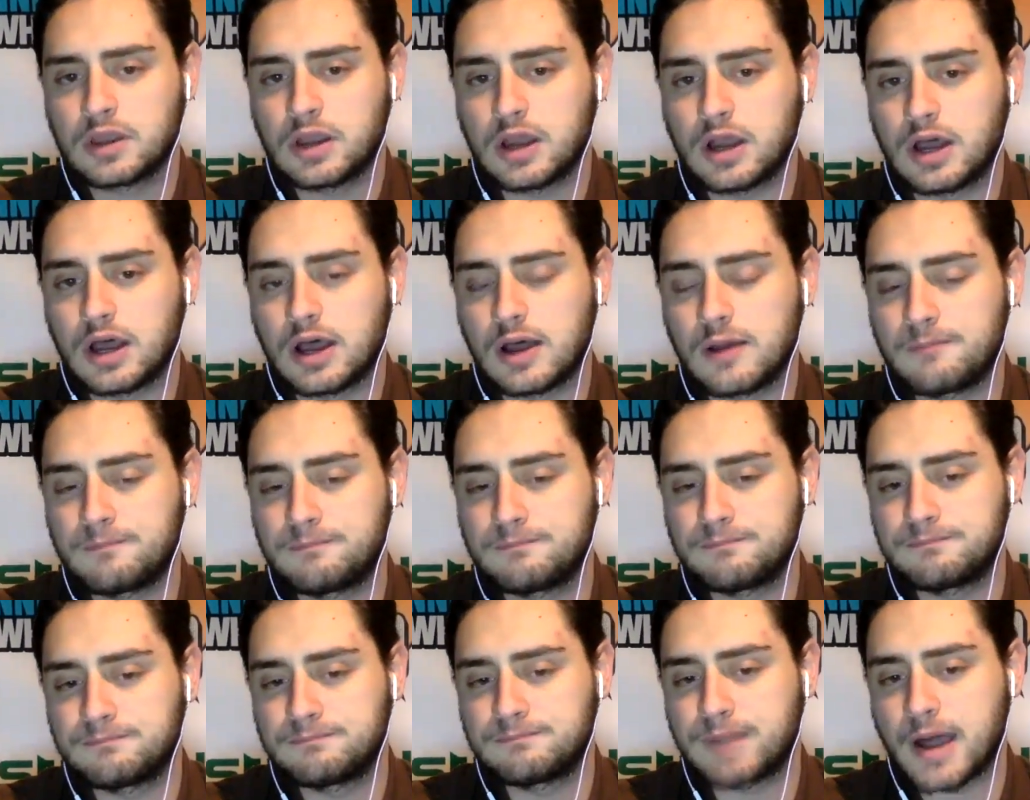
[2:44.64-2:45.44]
uh,
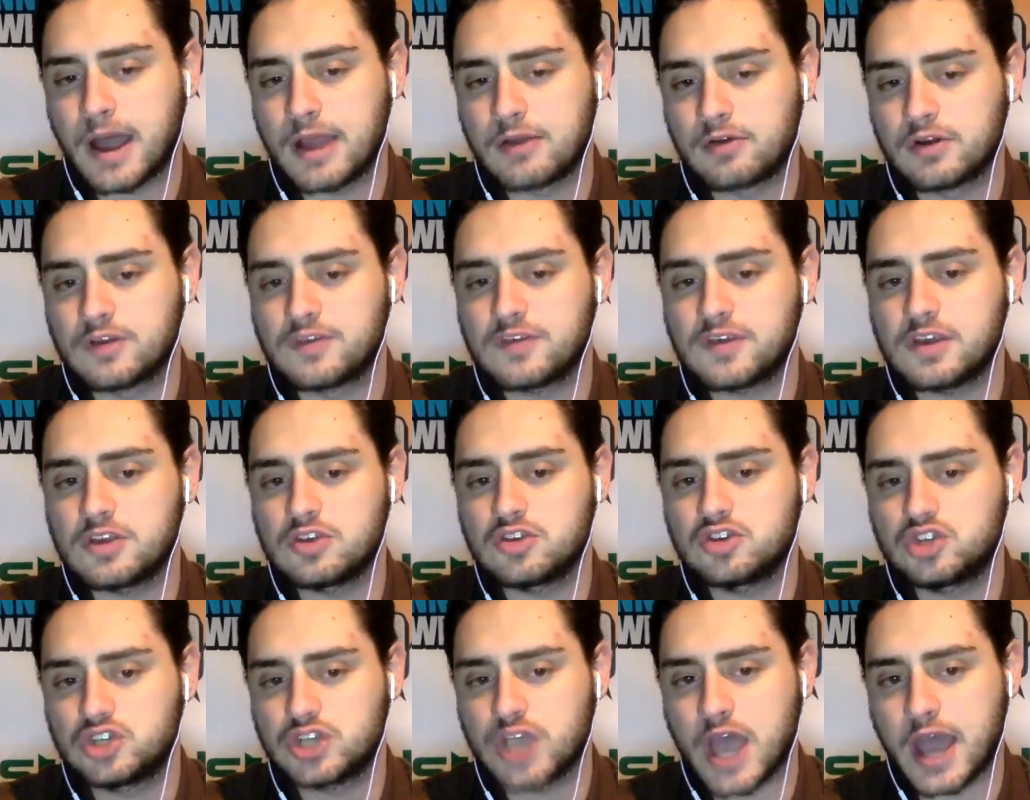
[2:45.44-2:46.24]
Pirates in
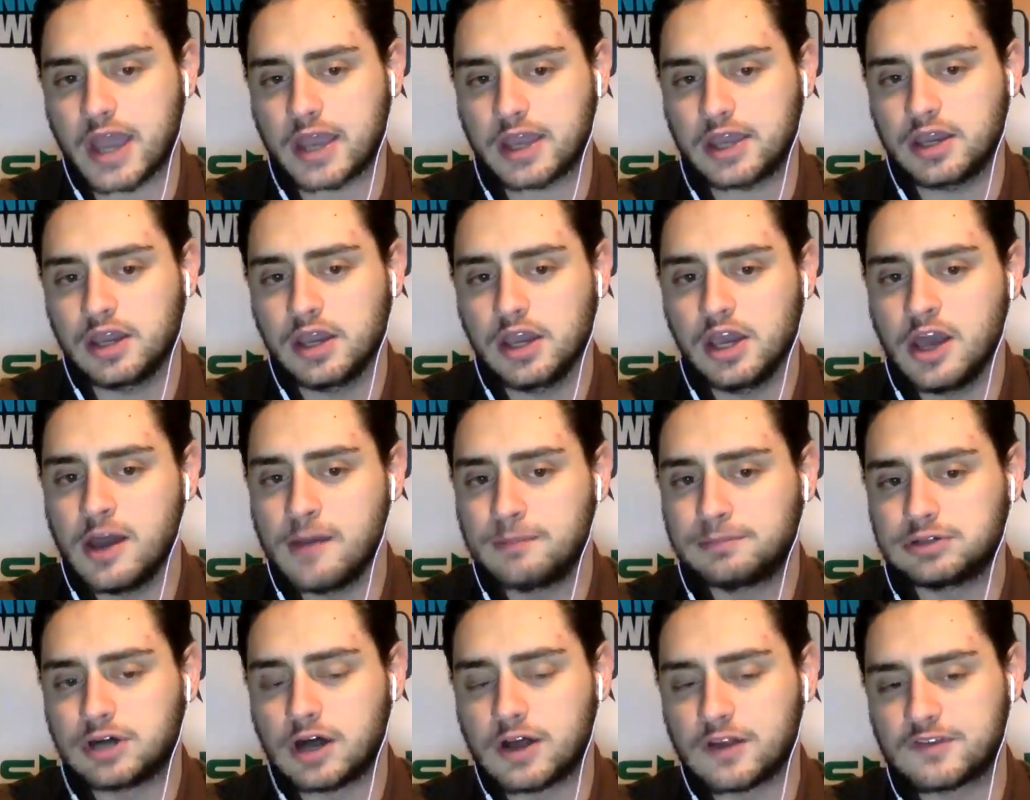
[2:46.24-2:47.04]
check.
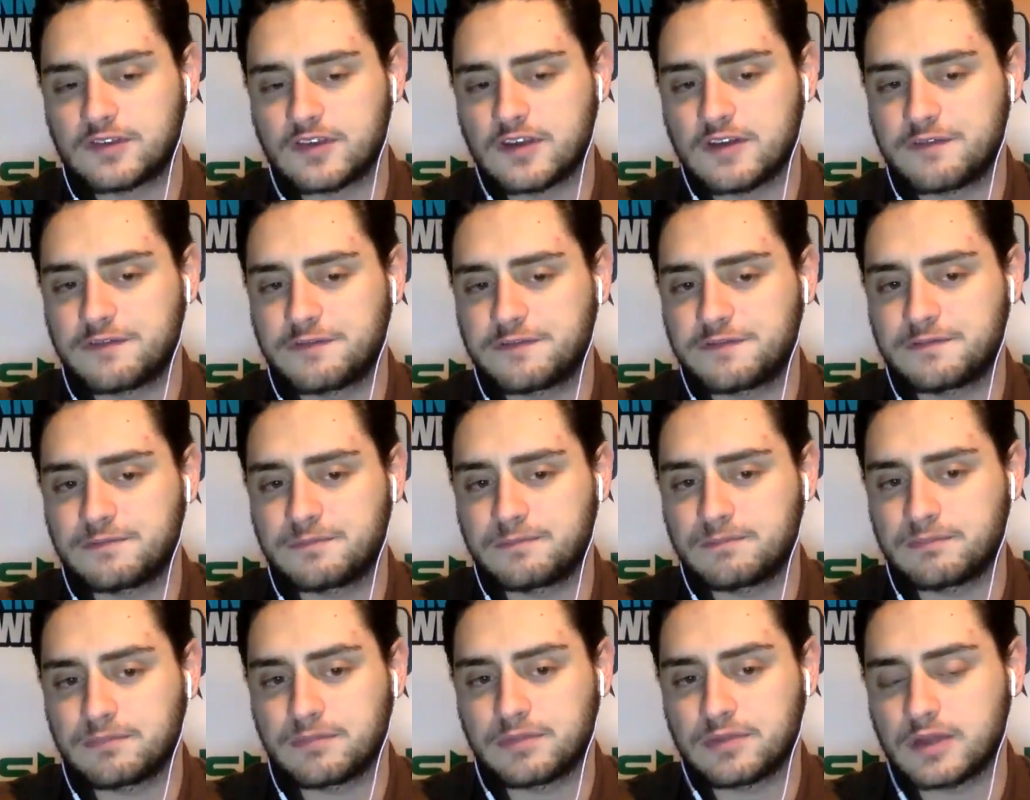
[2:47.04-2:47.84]
Plus, if
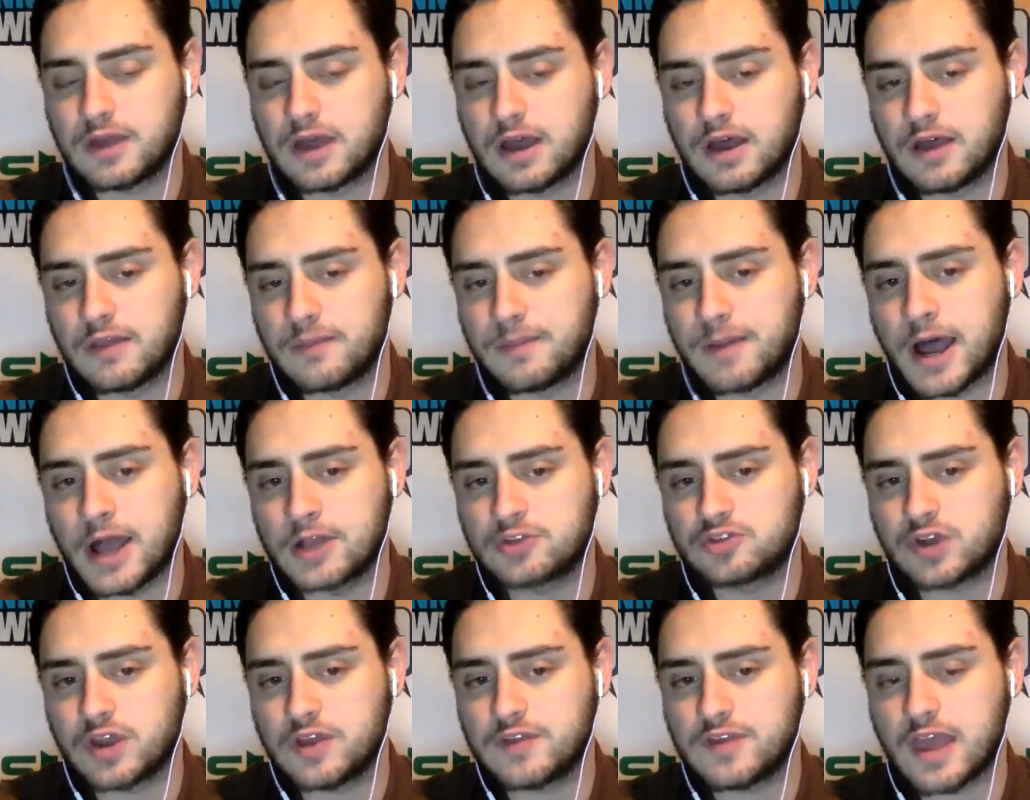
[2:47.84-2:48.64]
uh, the
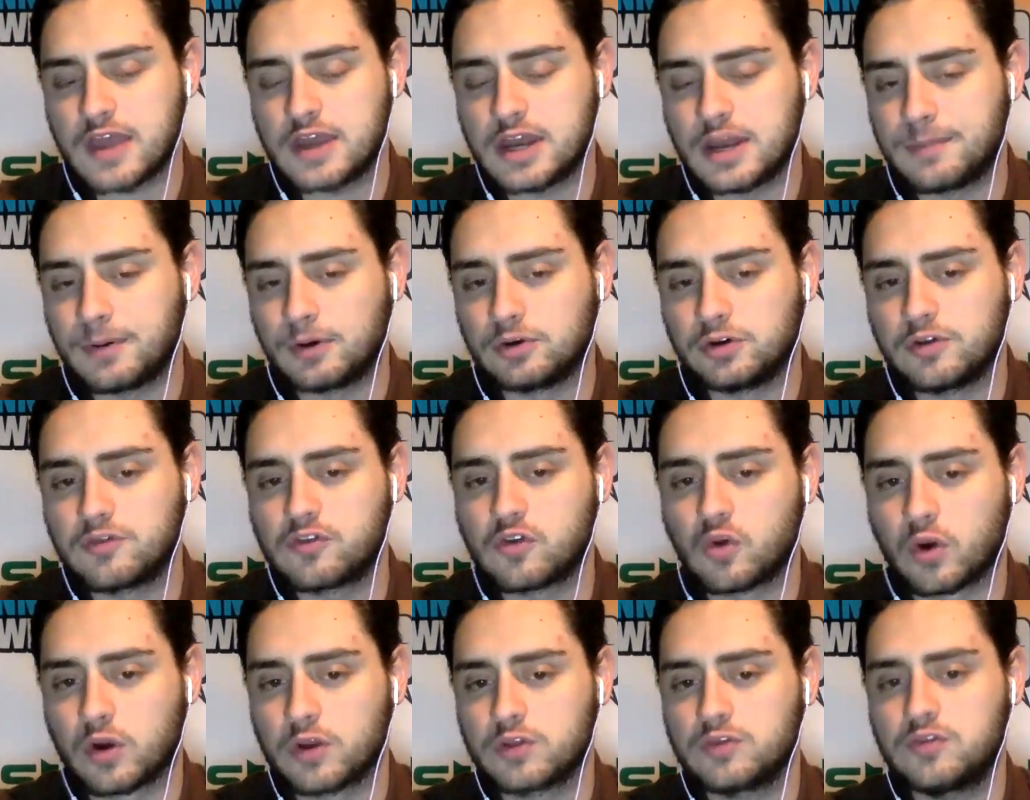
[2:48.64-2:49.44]
Padres end up only
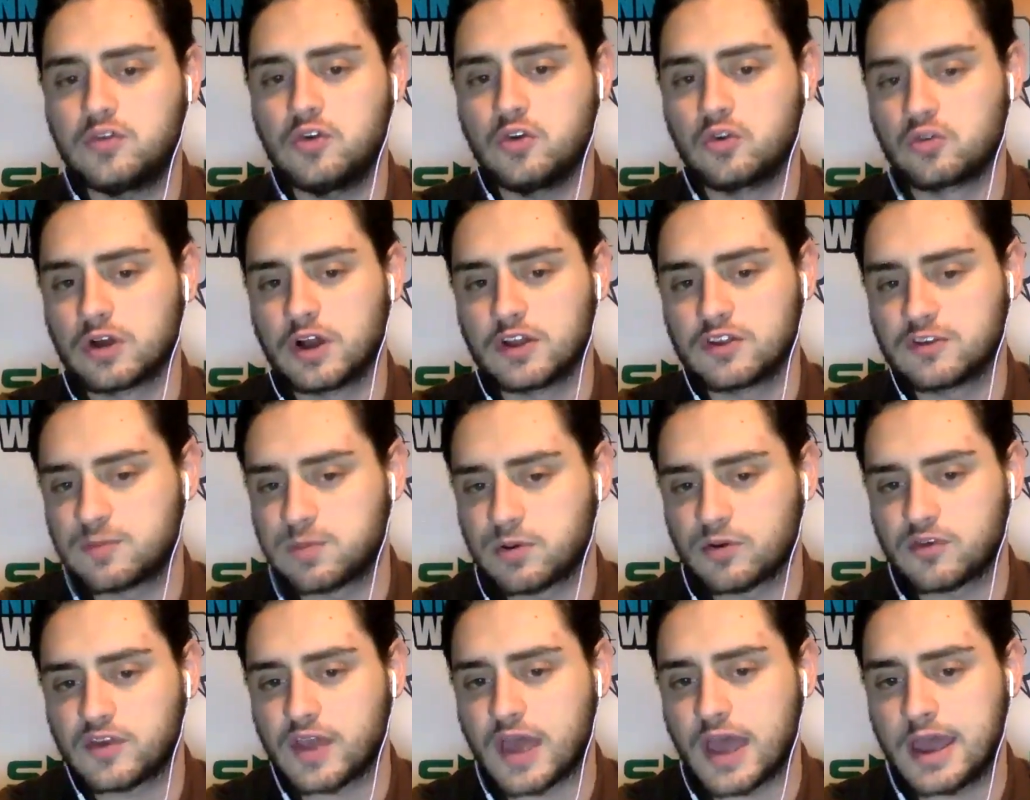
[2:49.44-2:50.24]
scoring two runs
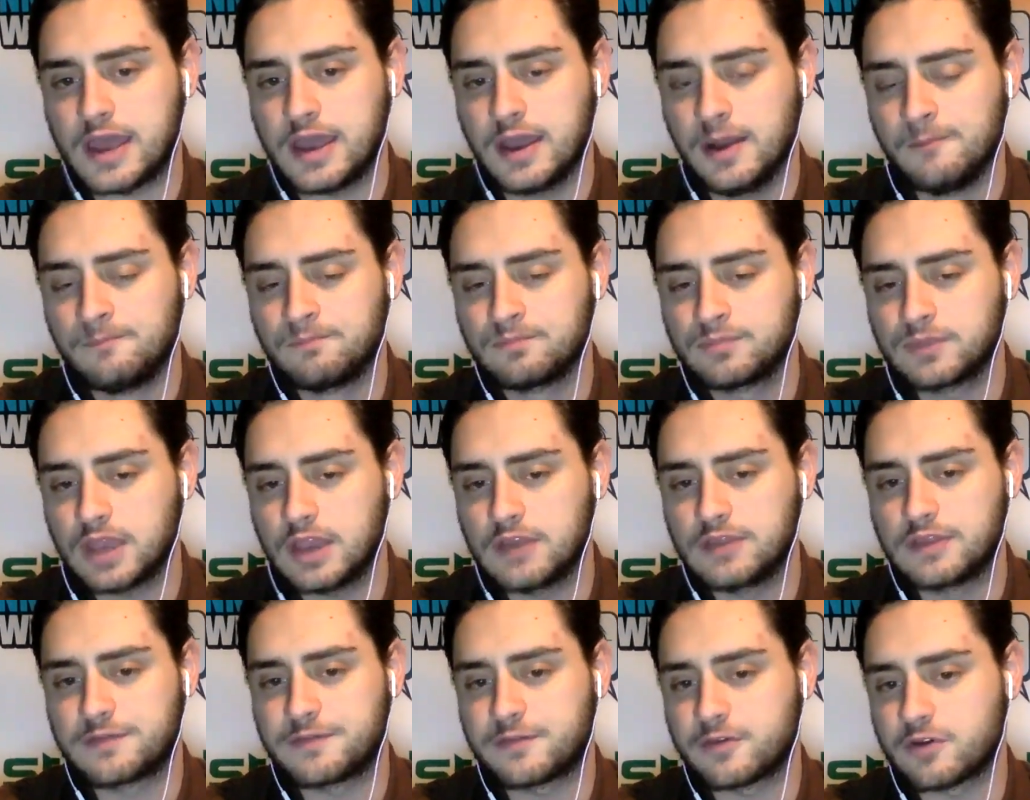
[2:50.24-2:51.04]
per se,
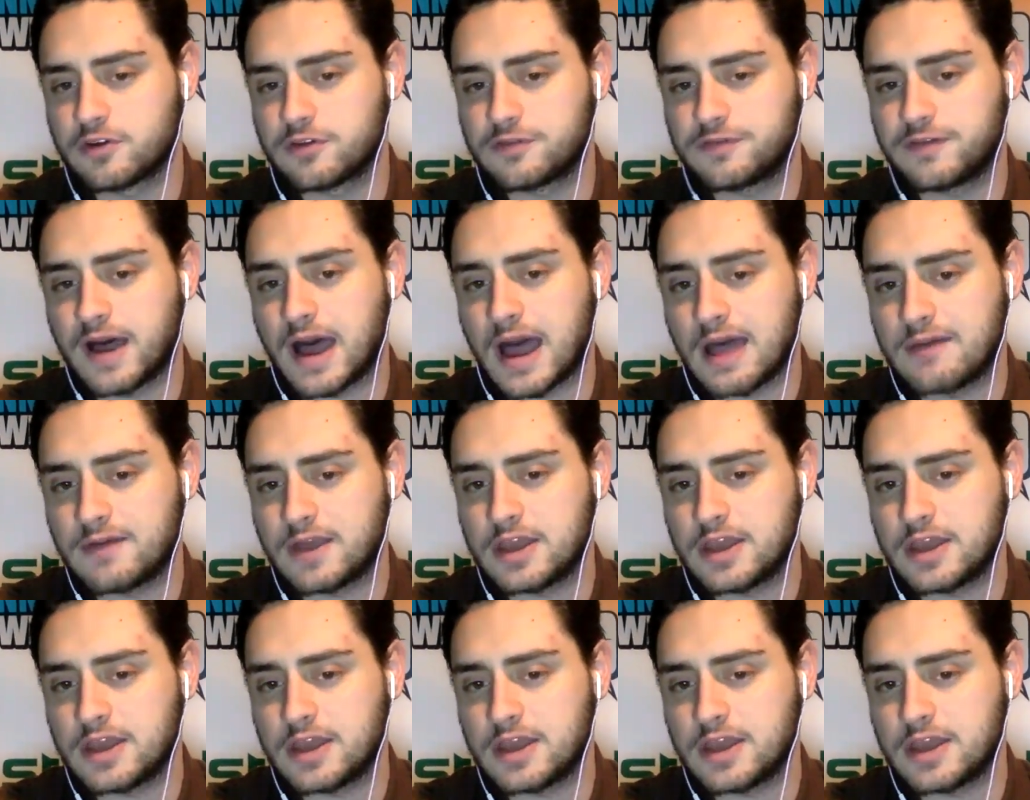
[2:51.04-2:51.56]
in the first five.